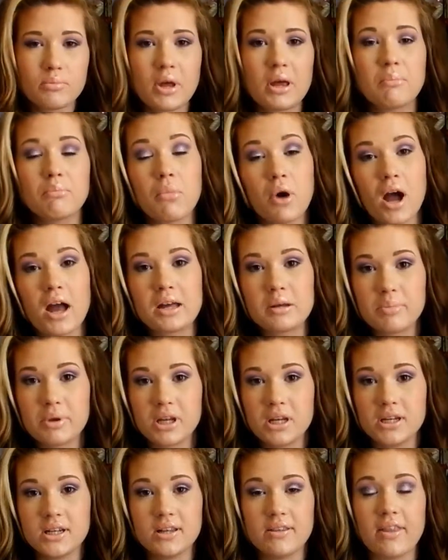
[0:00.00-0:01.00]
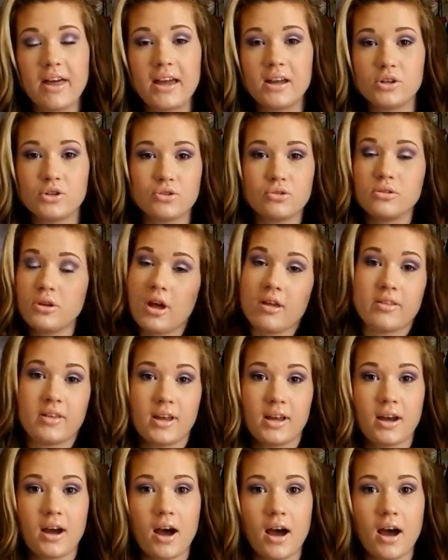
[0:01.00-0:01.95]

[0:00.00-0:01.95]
in my opinion, they do nothing.